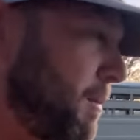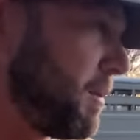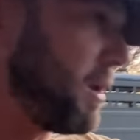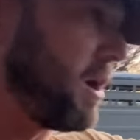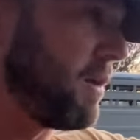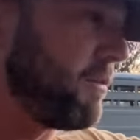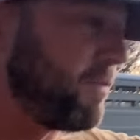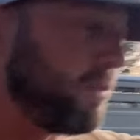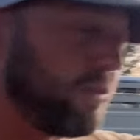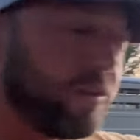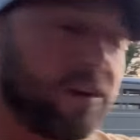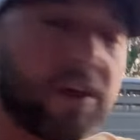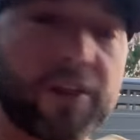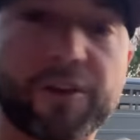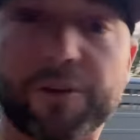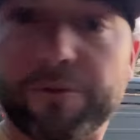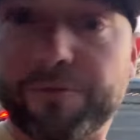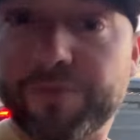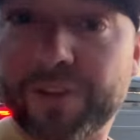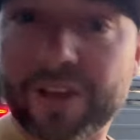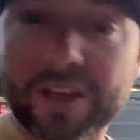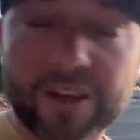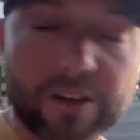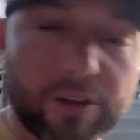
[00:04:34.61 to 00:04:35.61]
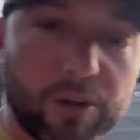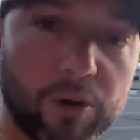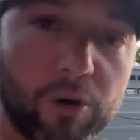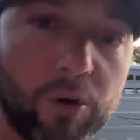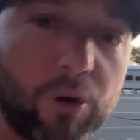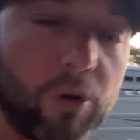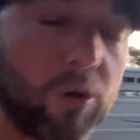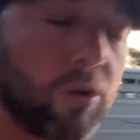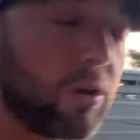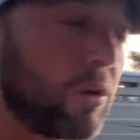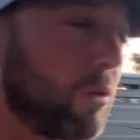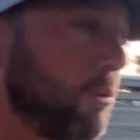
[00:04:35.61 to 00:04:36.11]
off another vehicle
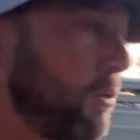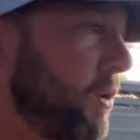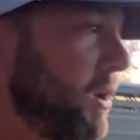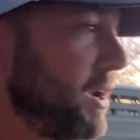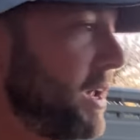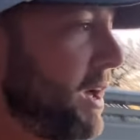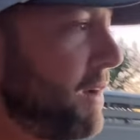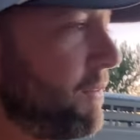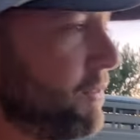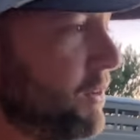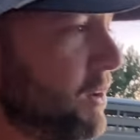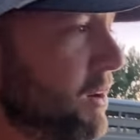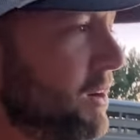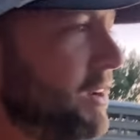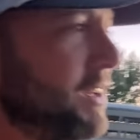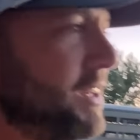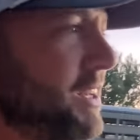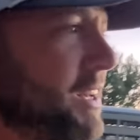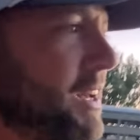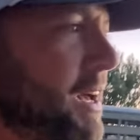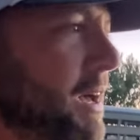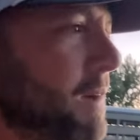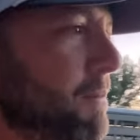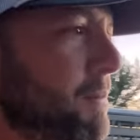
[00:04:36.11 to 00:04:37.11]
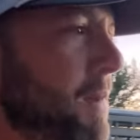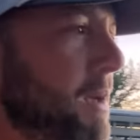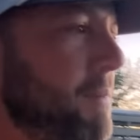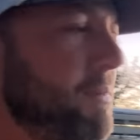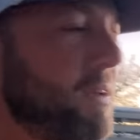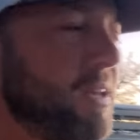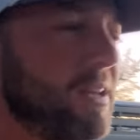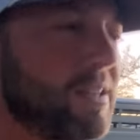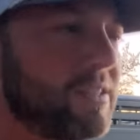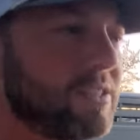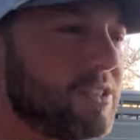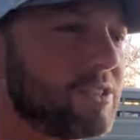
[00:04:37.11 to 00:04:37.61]
or whatever. Maybe
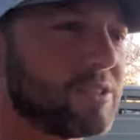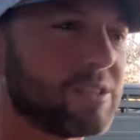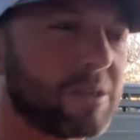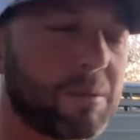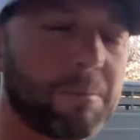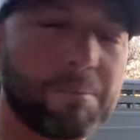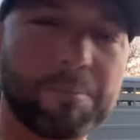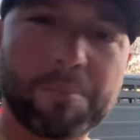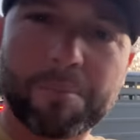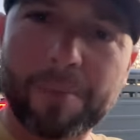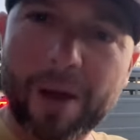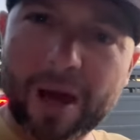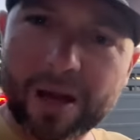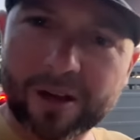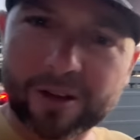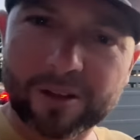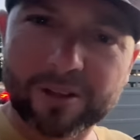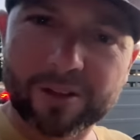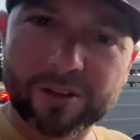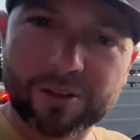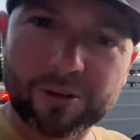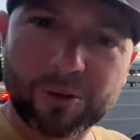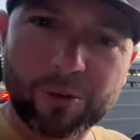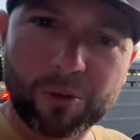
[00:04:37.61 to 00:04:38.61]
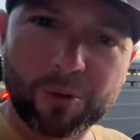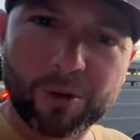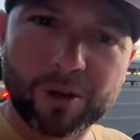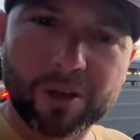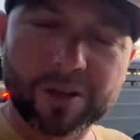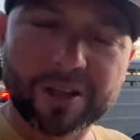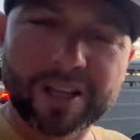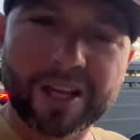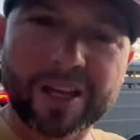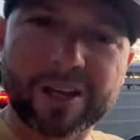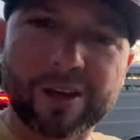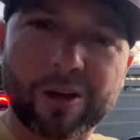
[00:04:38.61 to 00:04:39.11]
it just a minor little oil
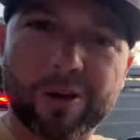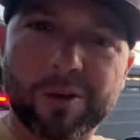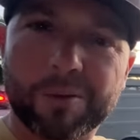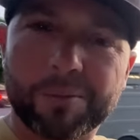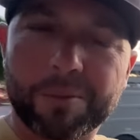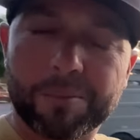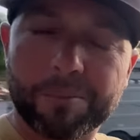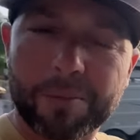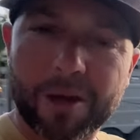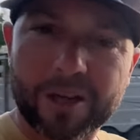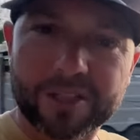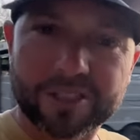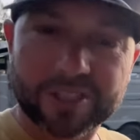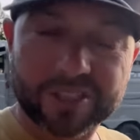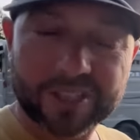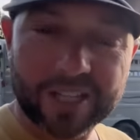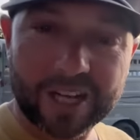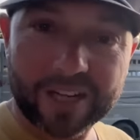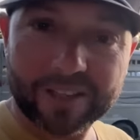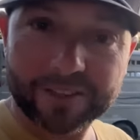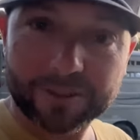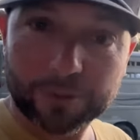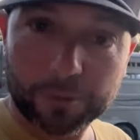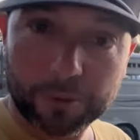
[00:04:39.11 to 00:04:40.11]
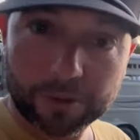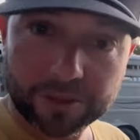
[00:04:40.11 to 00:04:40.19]
leak. Mud just got his oil